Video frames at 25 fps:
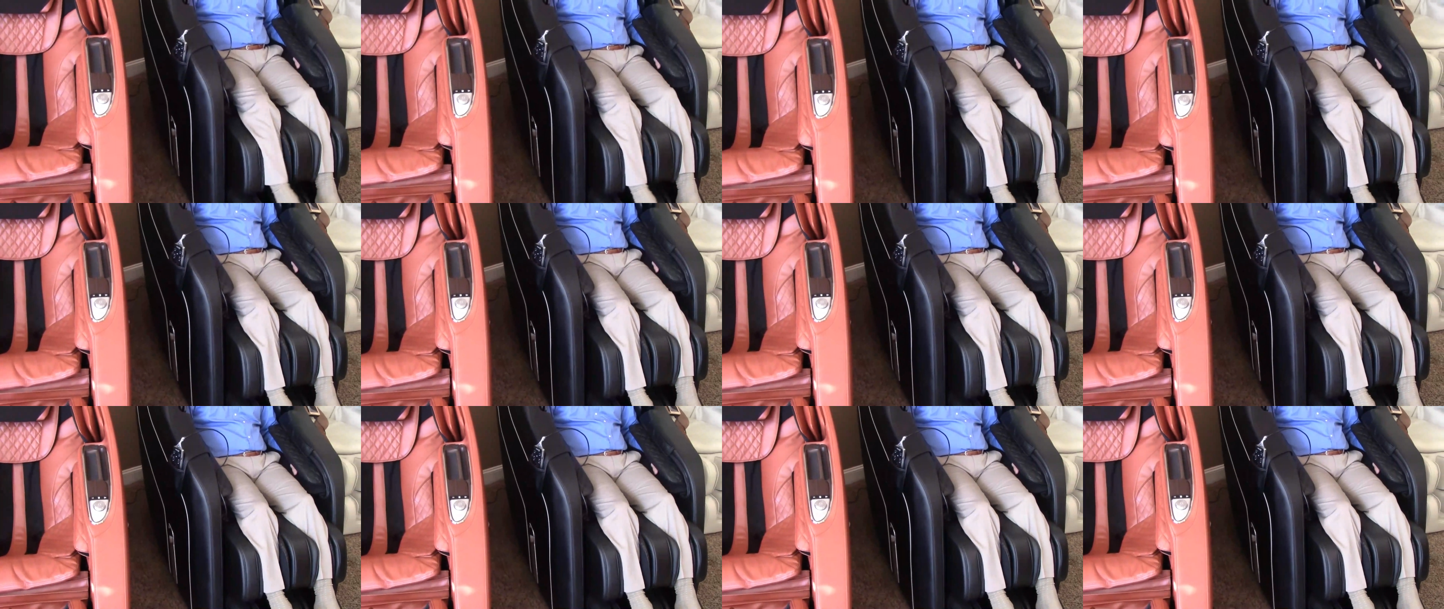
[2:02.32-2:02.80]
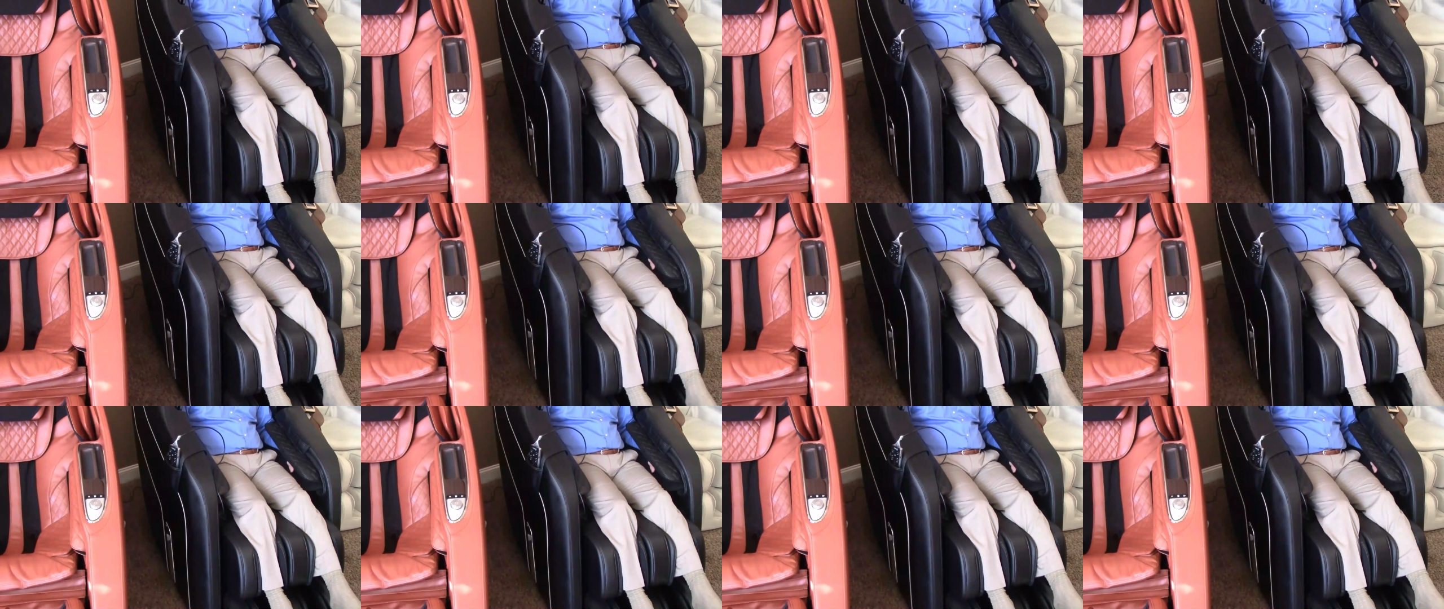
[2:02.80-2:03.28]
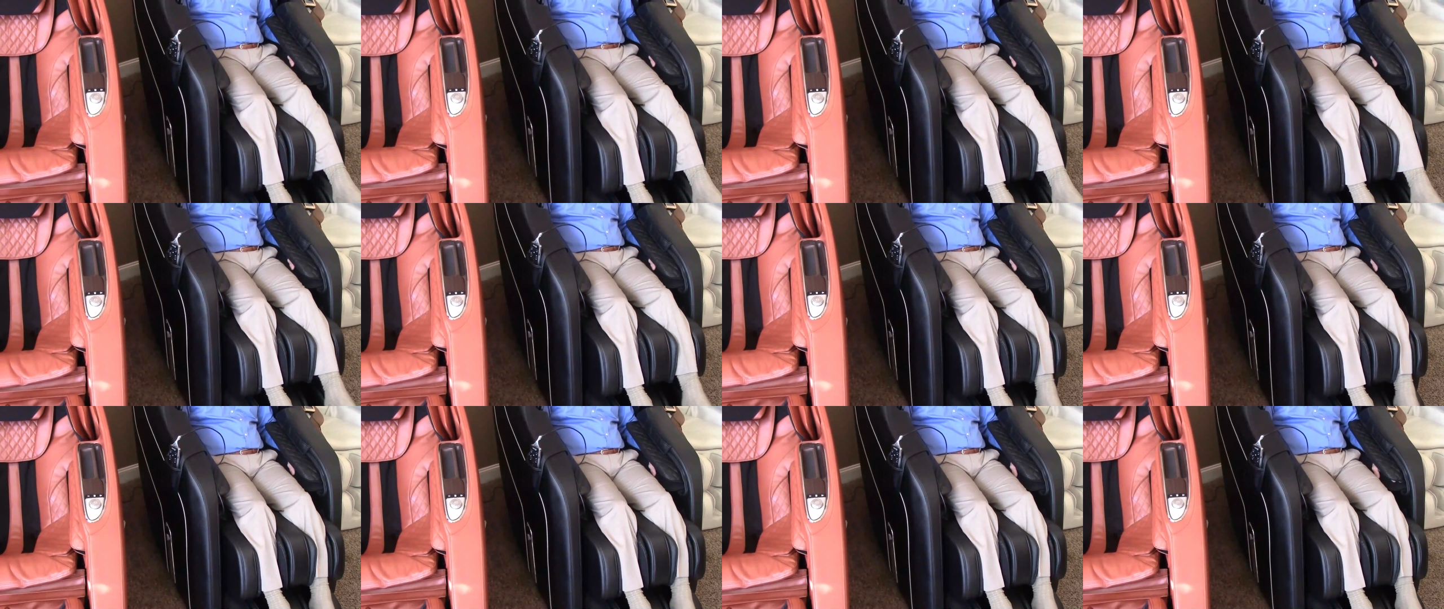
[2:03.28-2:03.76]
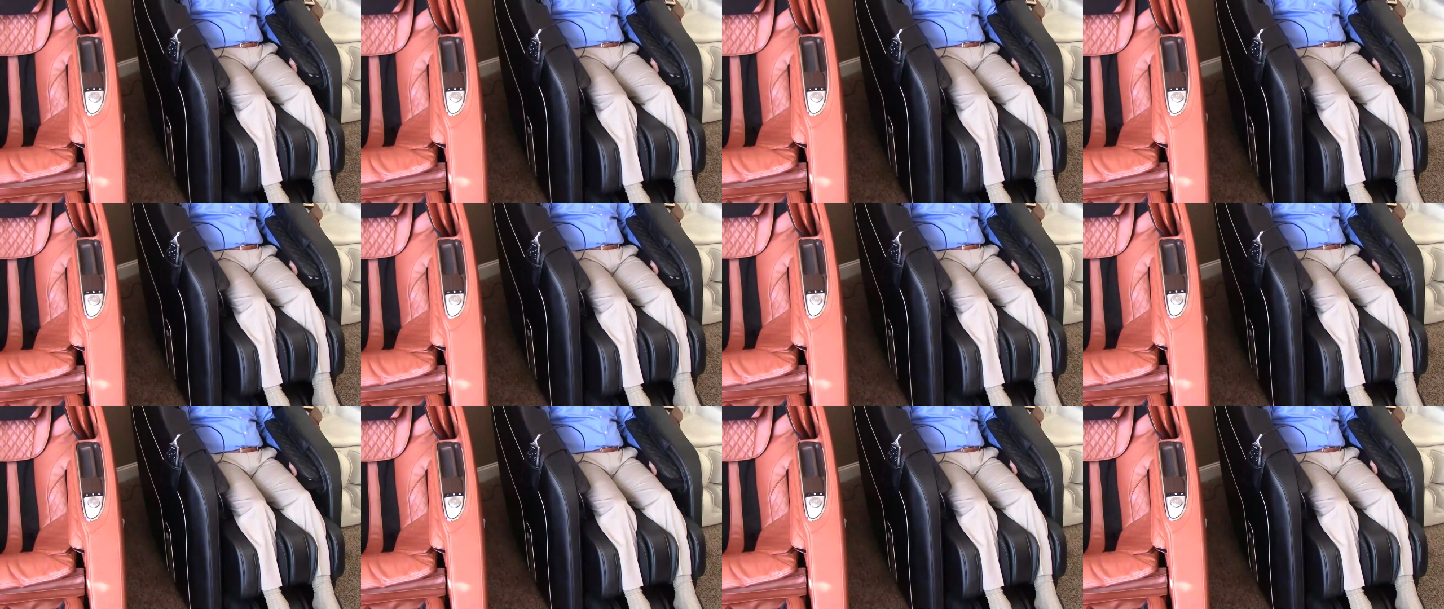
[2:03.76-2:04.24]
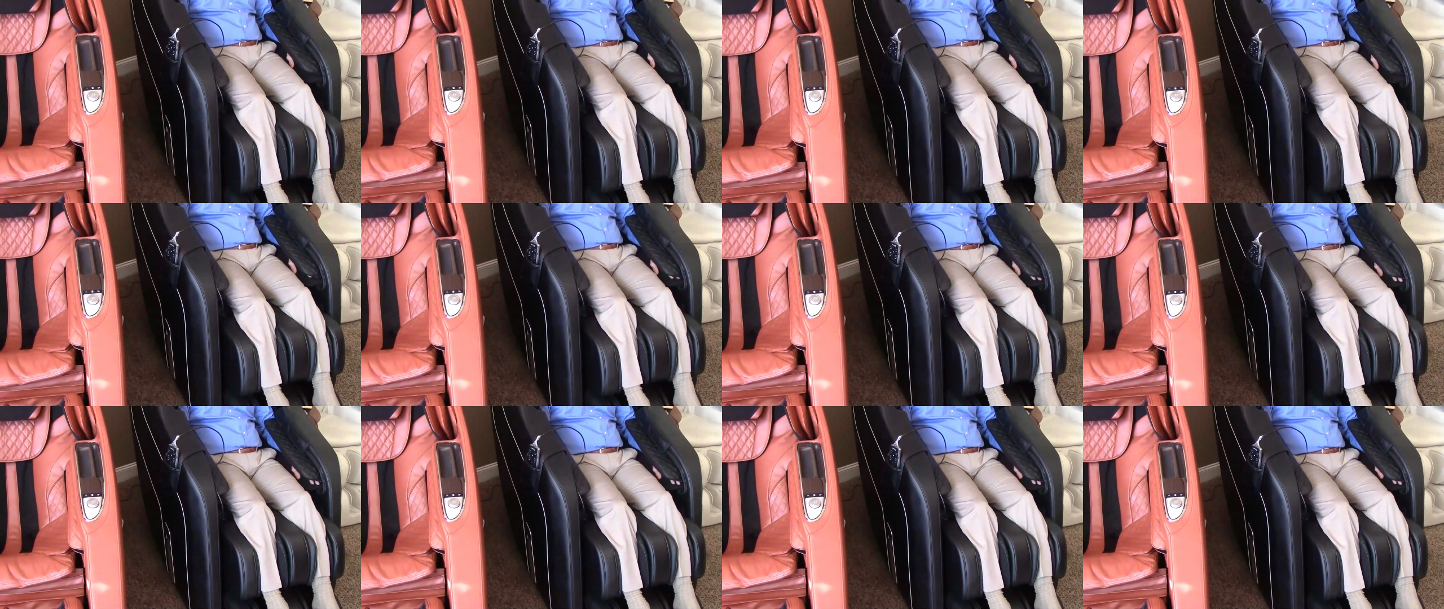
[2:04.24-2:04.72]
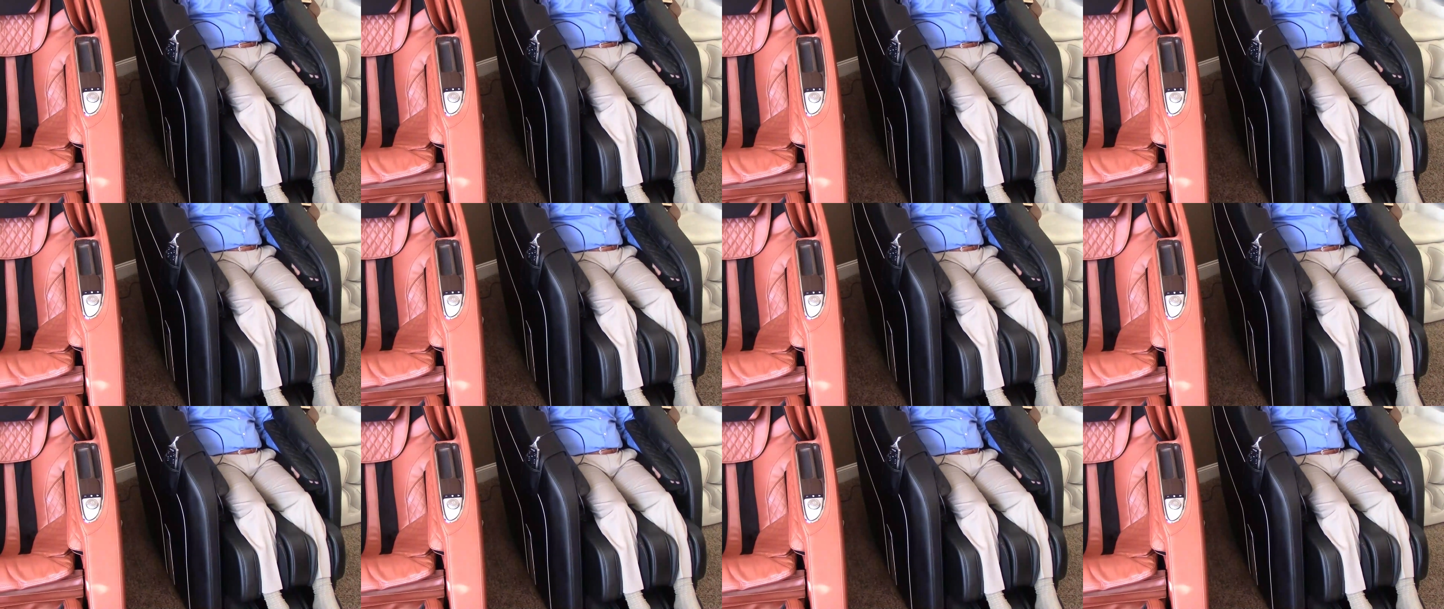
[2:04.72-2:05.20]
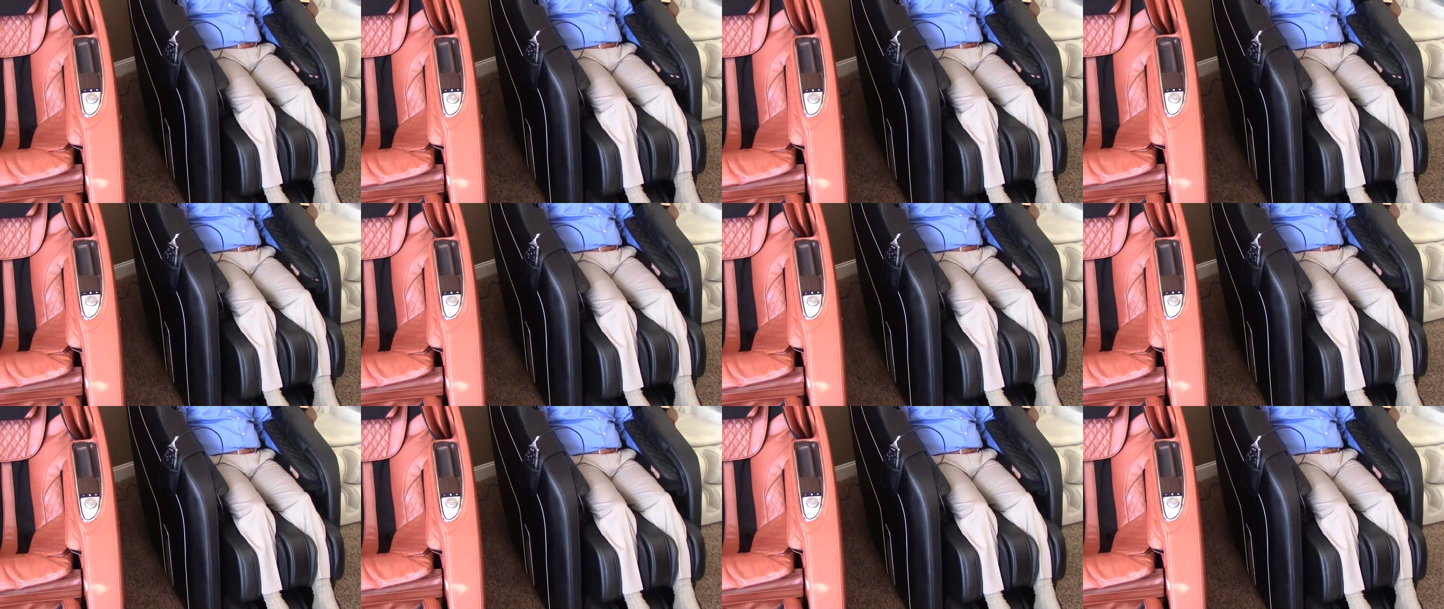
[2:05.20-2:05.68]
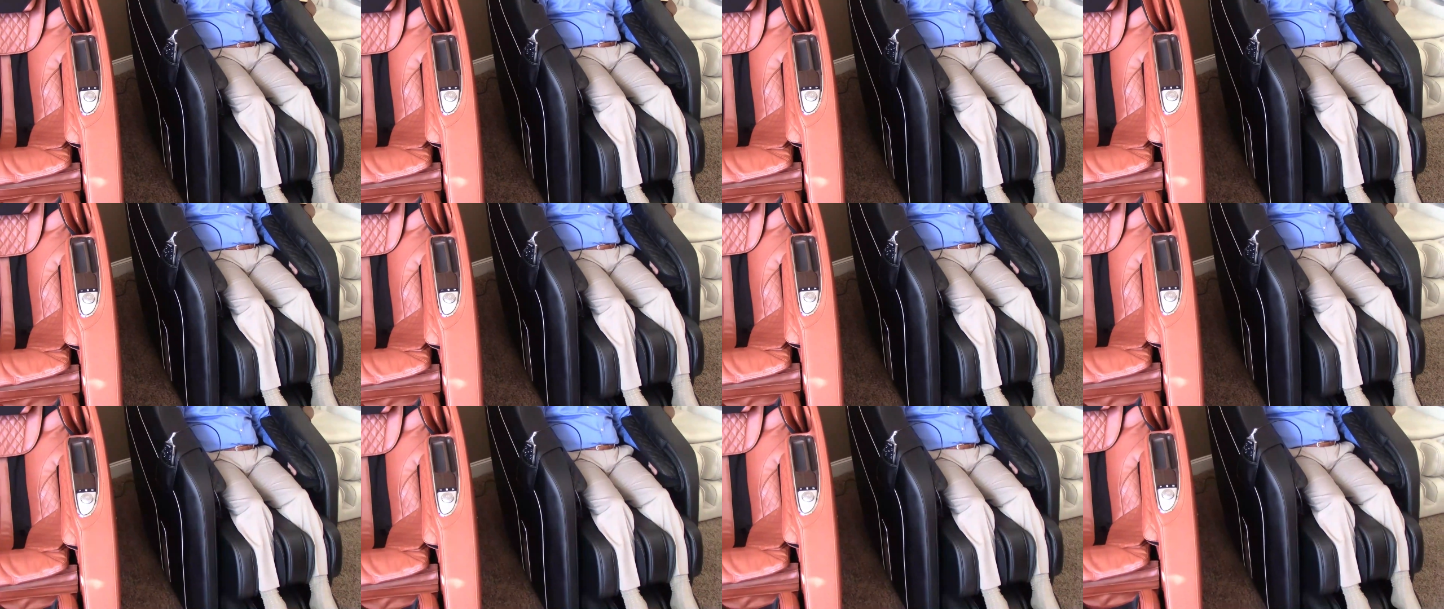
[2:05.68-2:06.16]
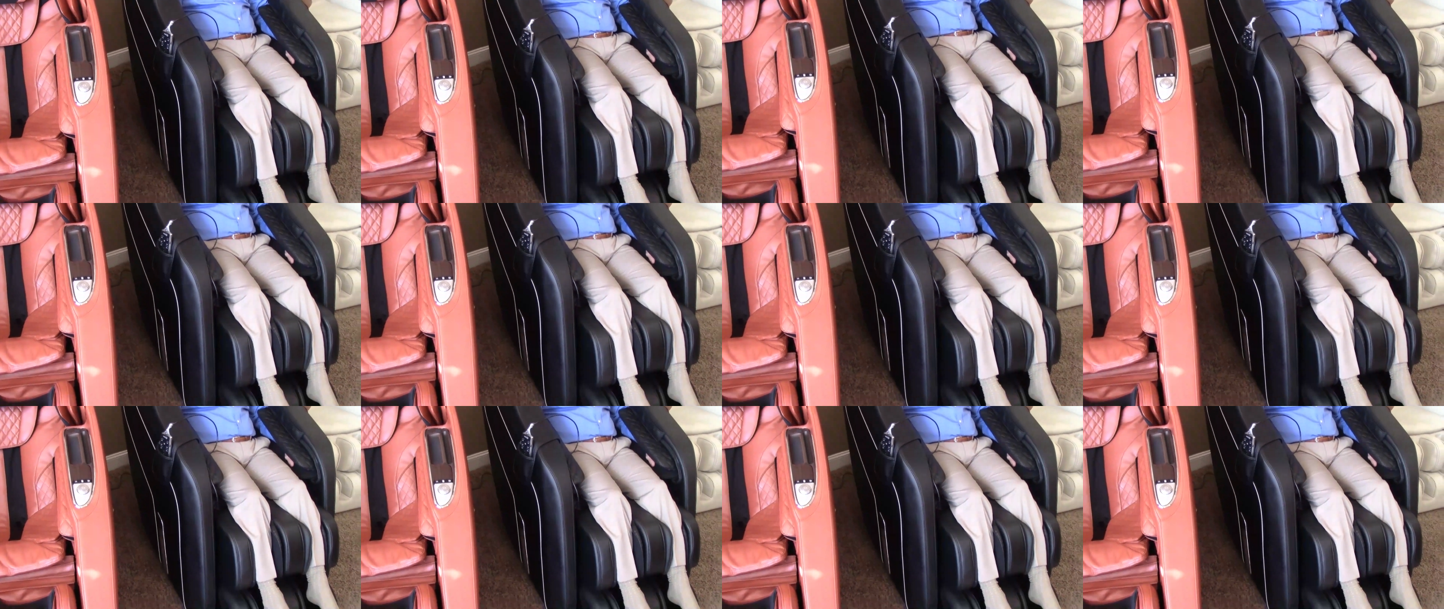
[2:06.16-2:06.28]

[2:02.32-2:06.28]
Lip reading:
Nobody's mouth can be seen.